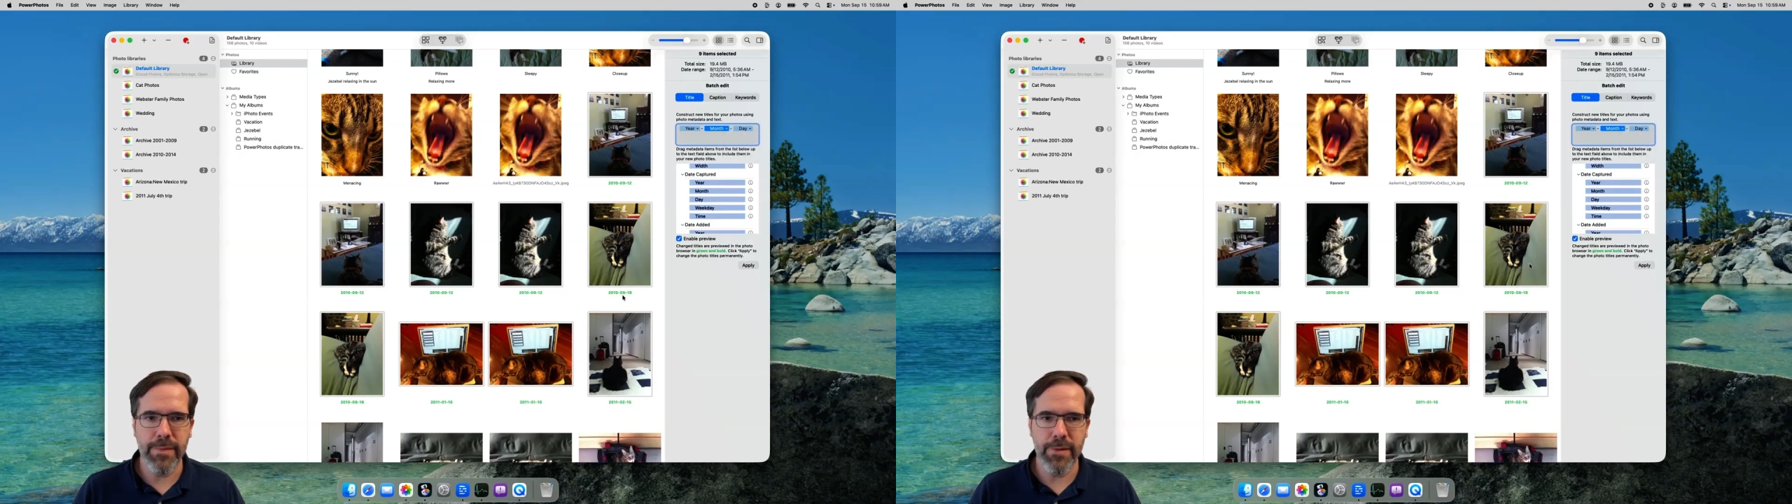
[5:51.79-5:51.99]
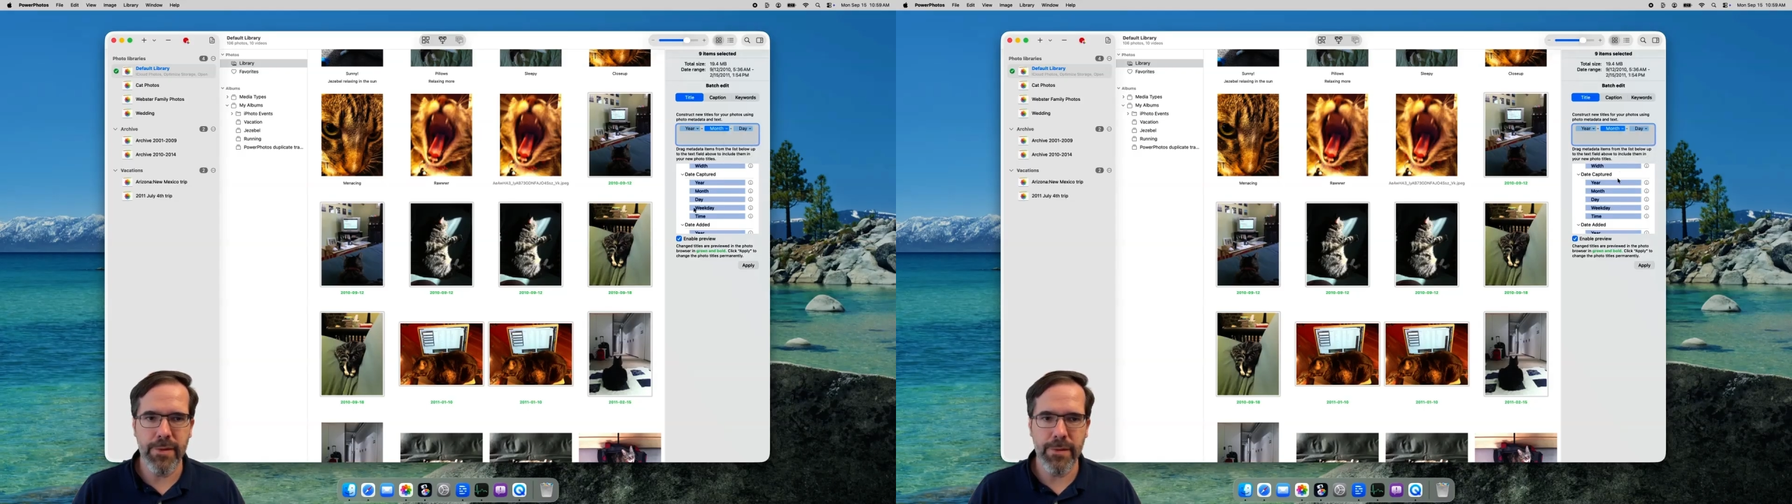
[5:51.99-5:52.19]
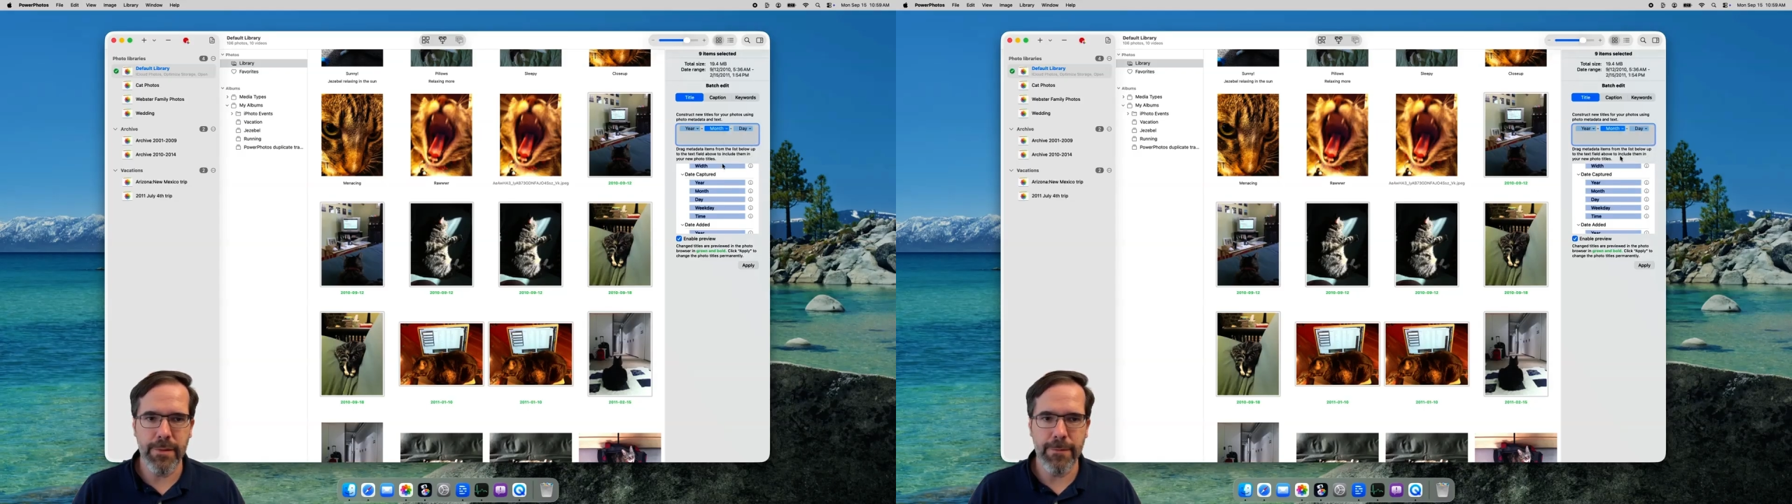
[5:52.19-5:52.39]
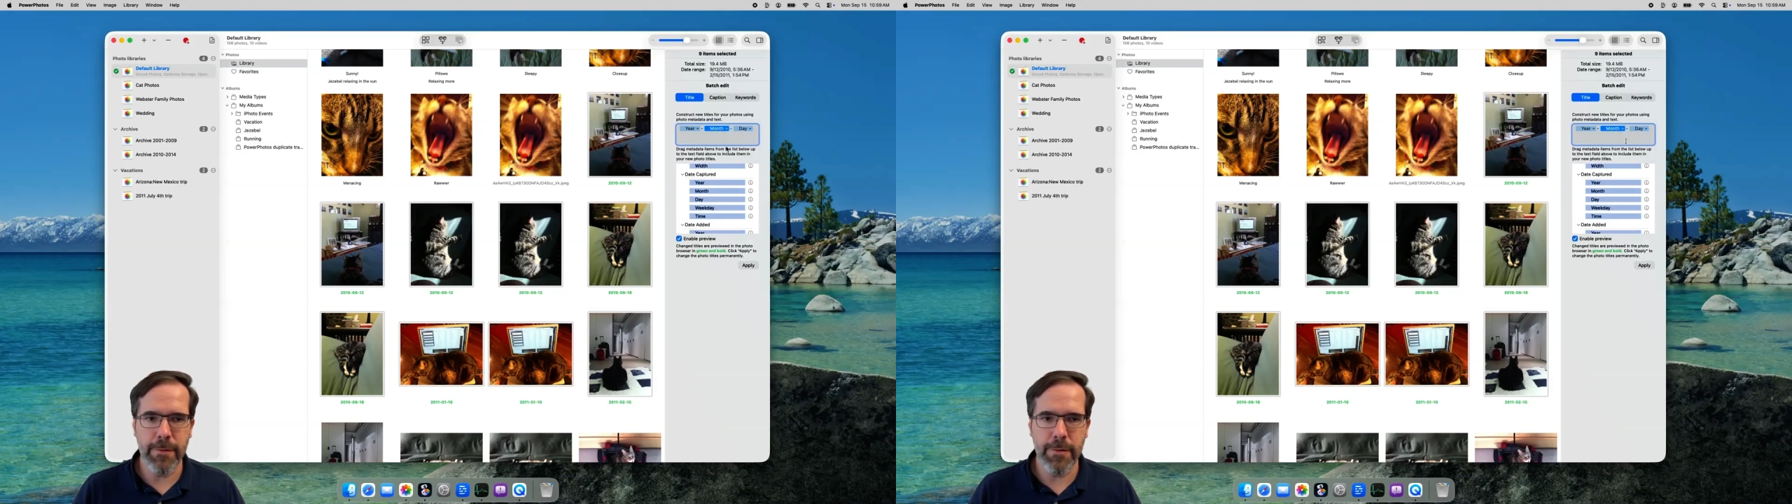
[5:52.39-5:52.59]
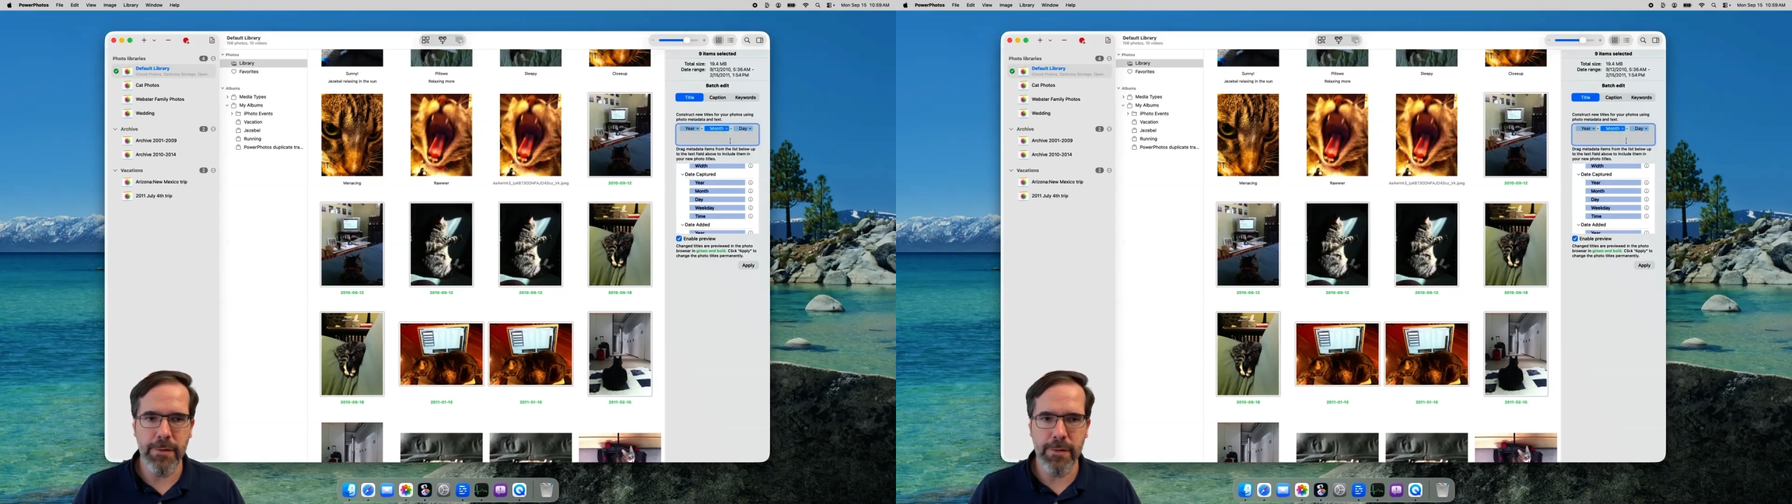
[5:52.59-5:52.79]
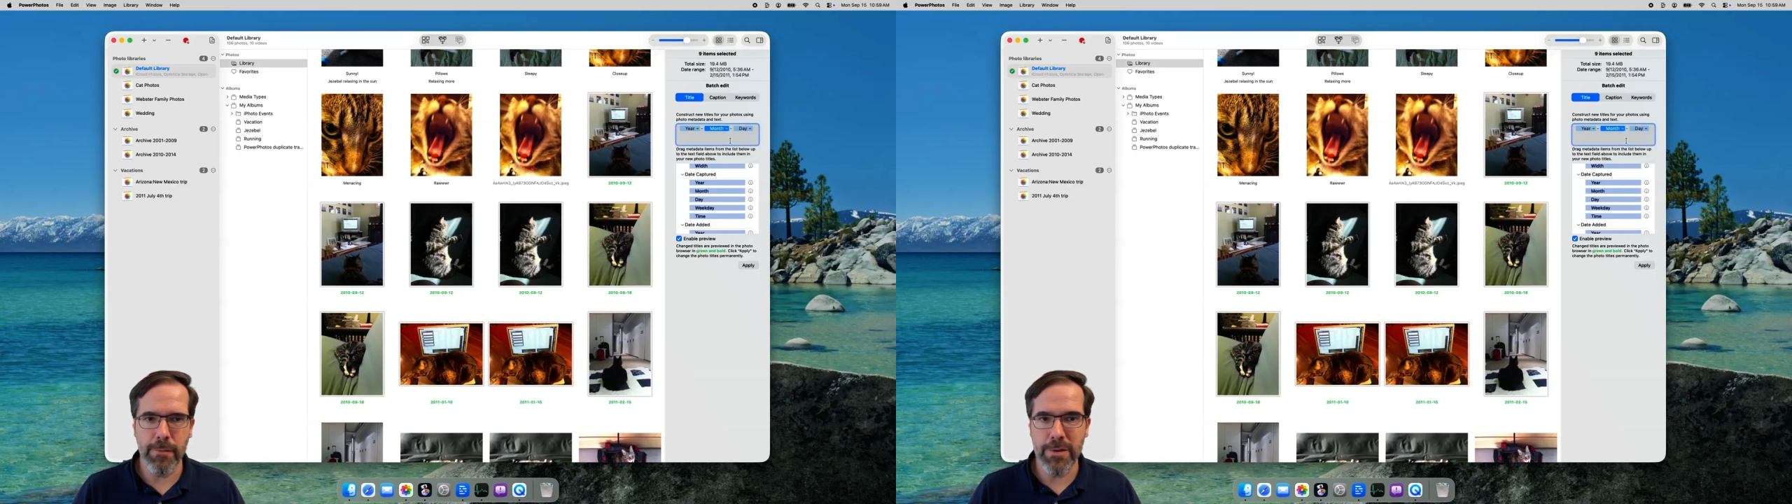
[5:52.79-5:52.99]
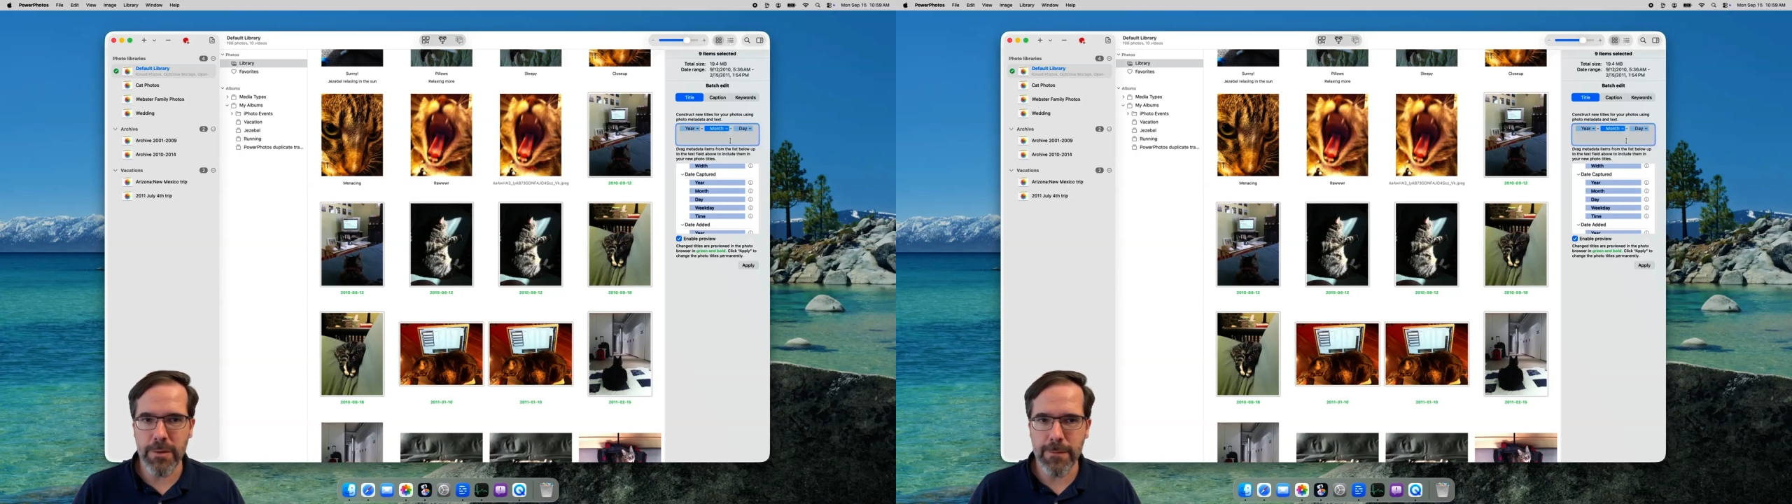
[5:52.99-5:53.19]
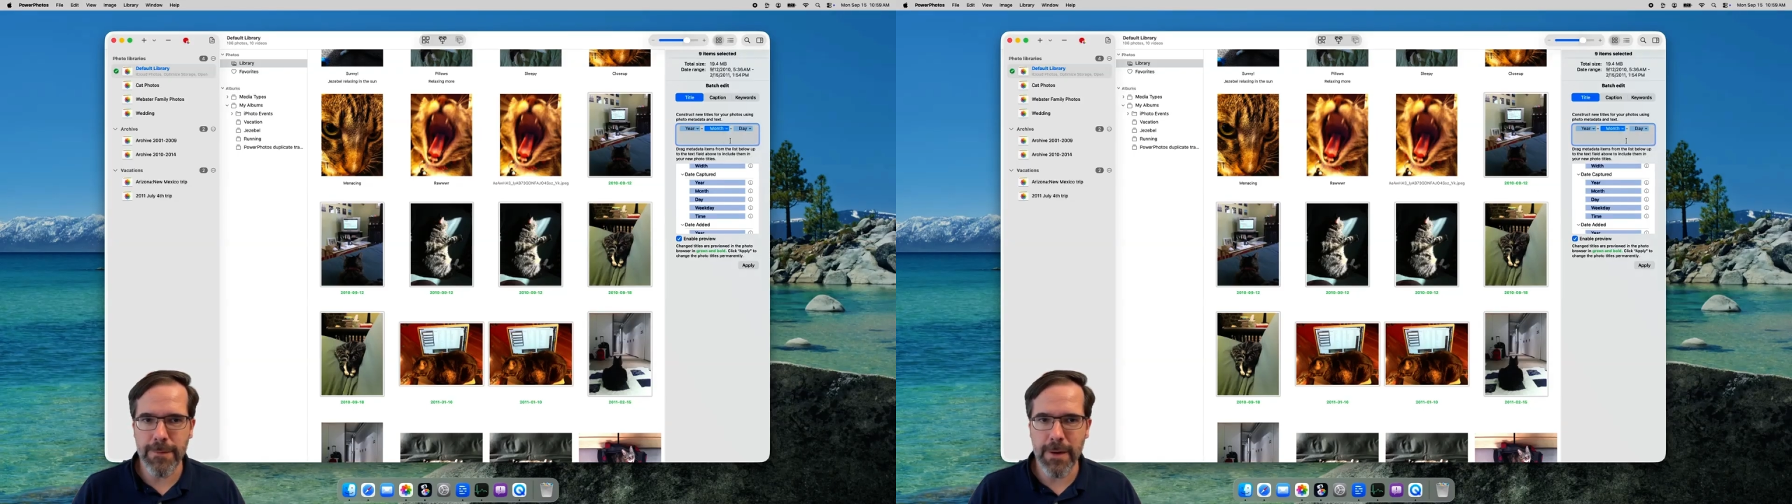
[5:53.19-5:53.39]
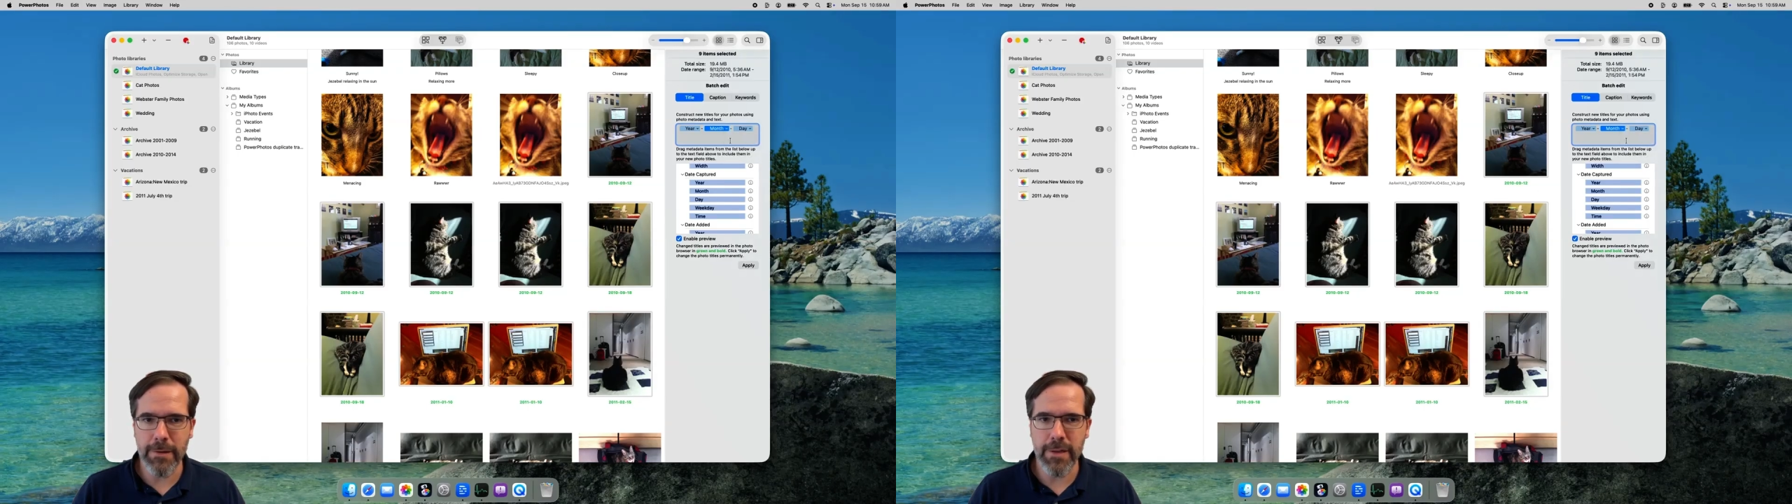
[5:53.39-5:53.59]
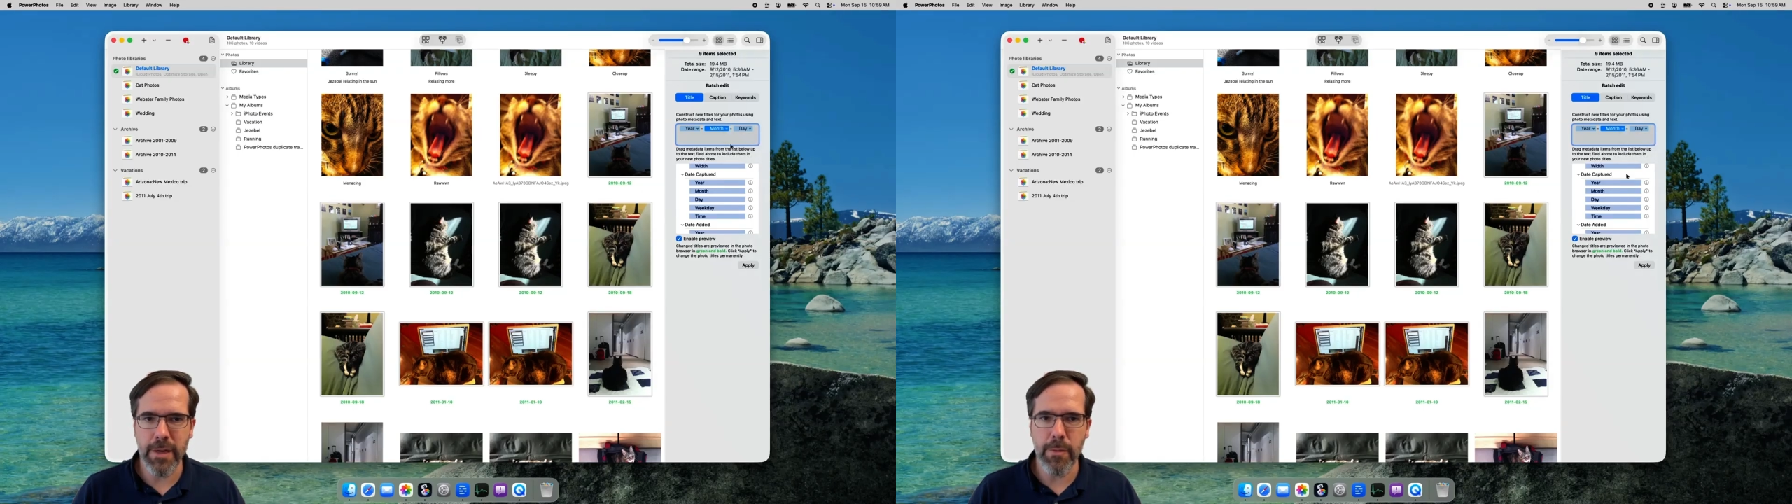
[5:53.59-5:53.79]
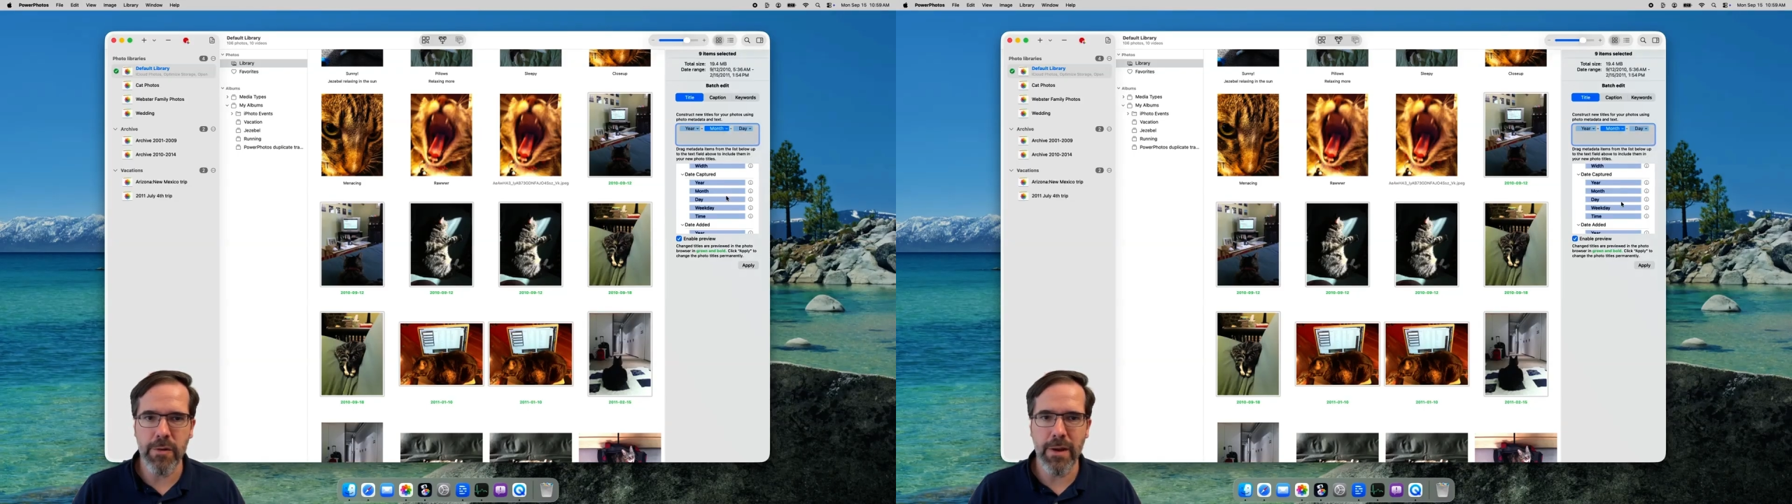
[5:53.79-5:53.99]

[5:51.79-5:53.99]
such as the photo's original file name or